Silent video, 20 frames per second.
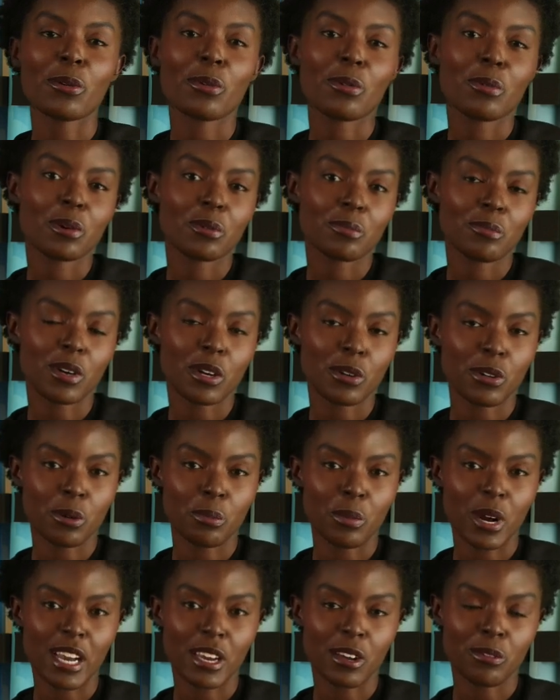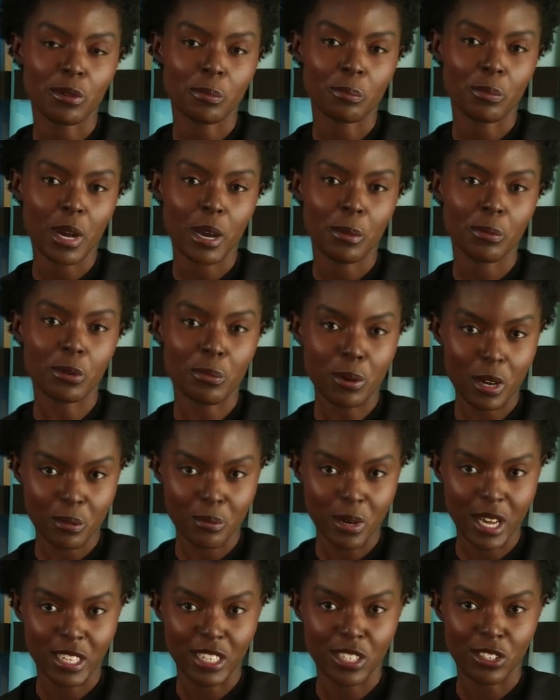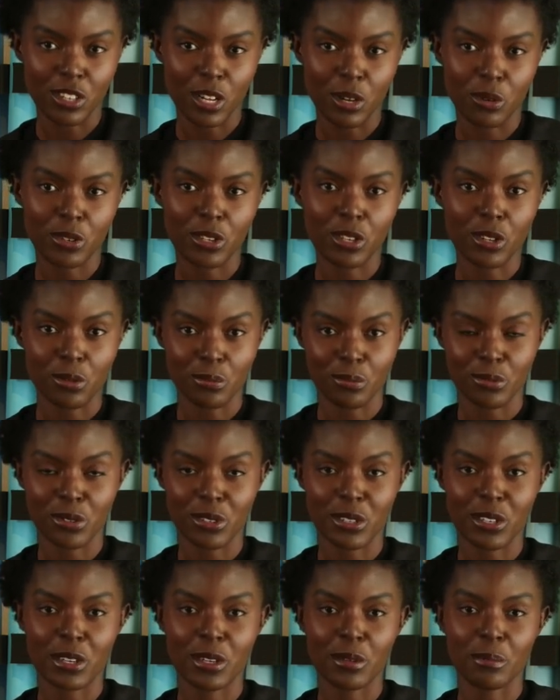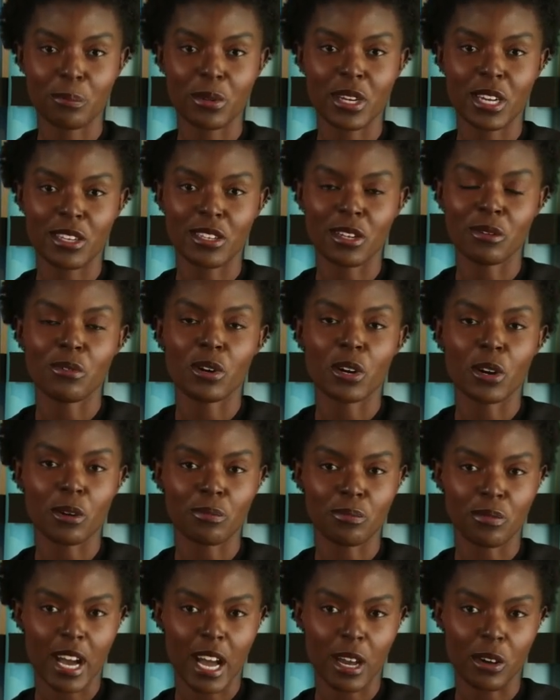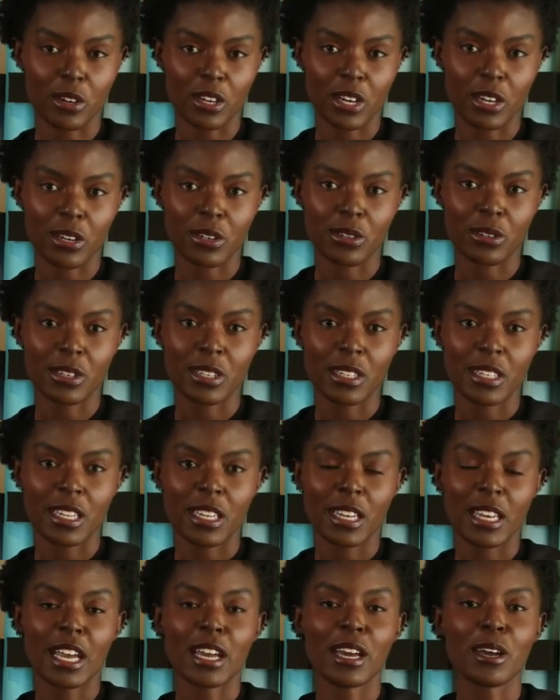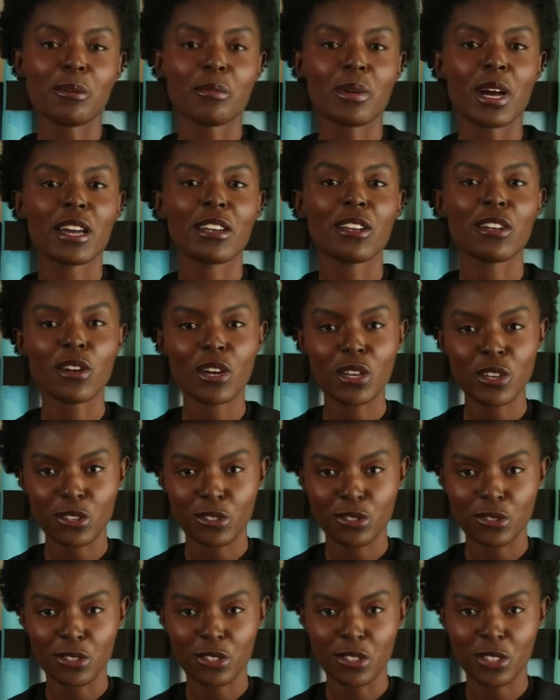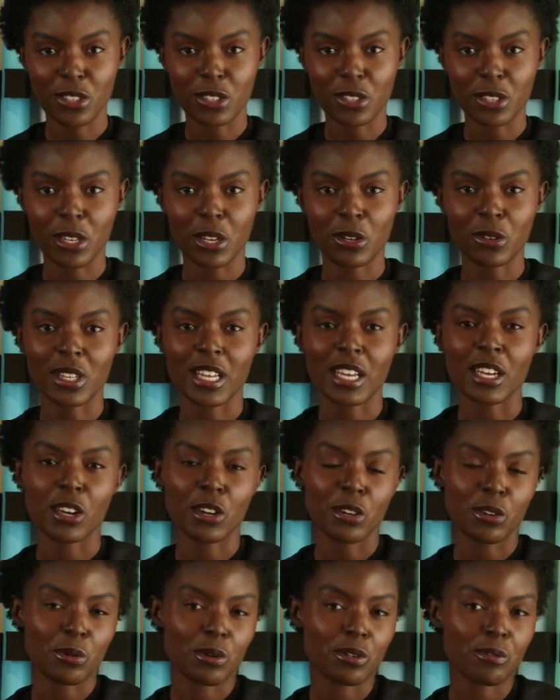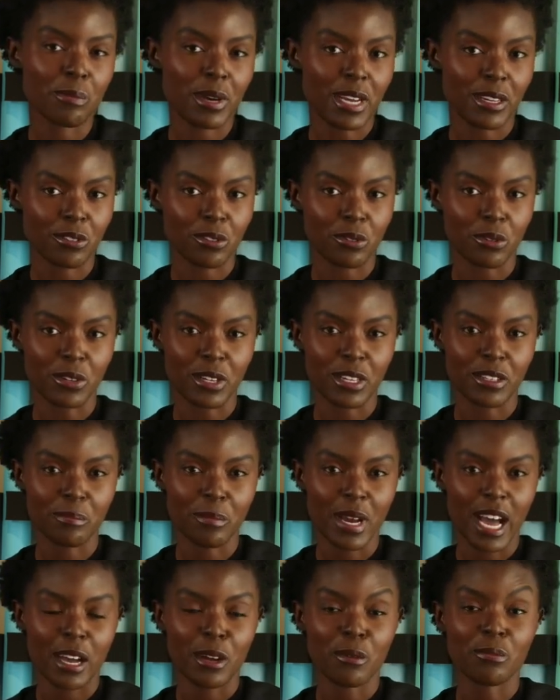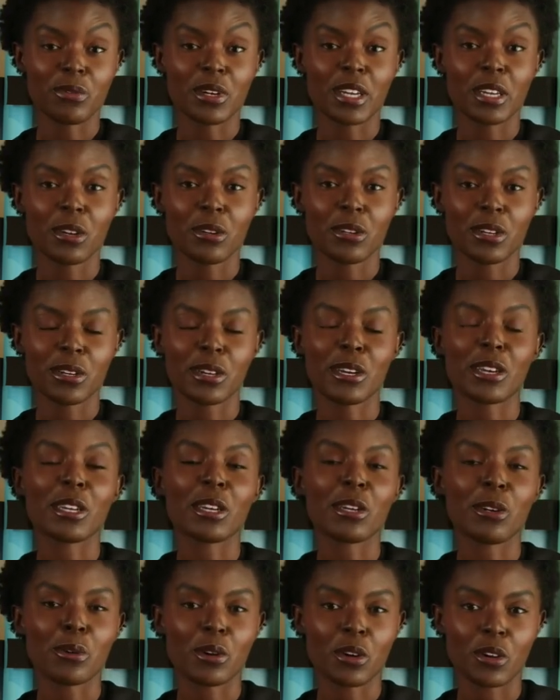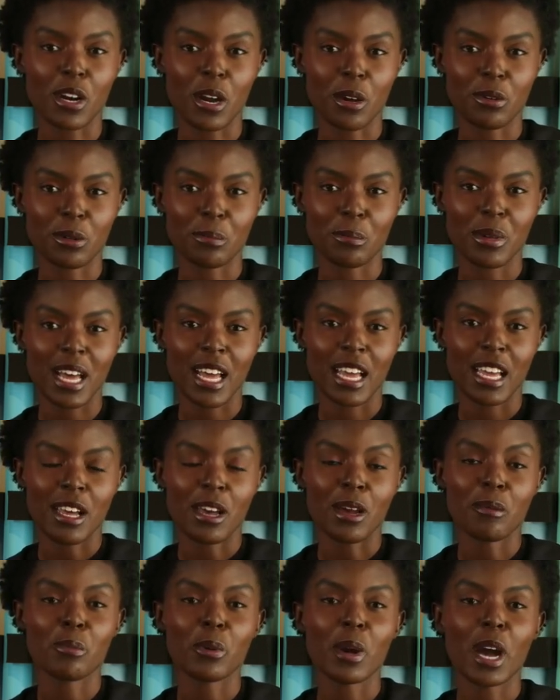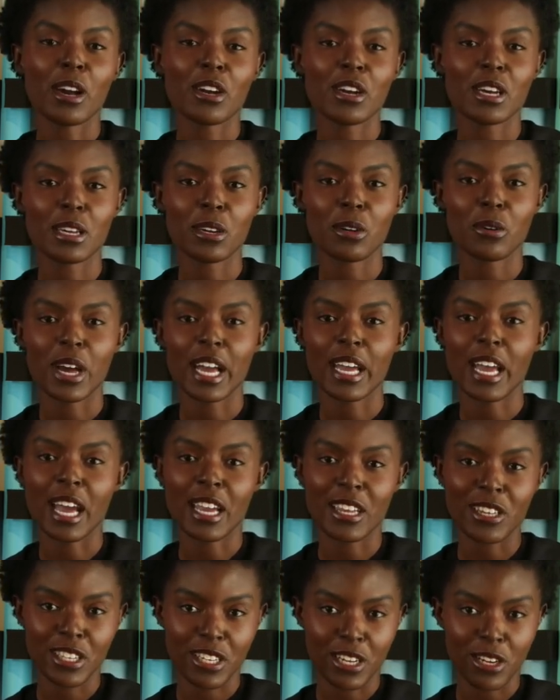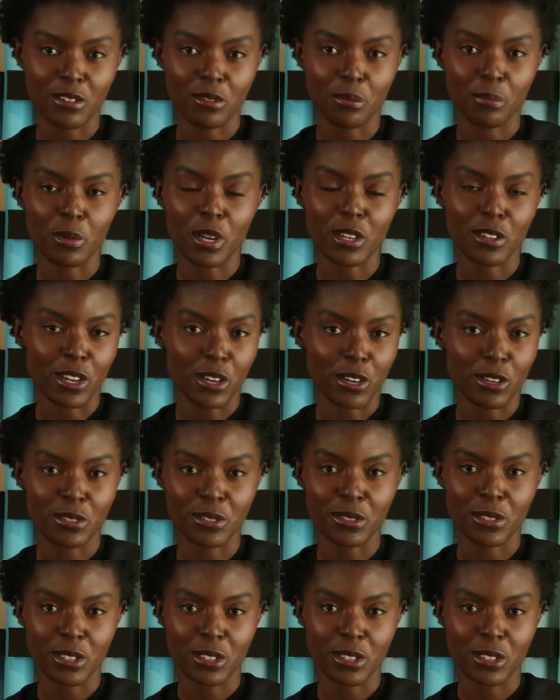You feel the weight of the problem already, don't you? Because if you're a founder, an investor, a leader who's been through this battlefield, you know the pain of watching great ideas wither,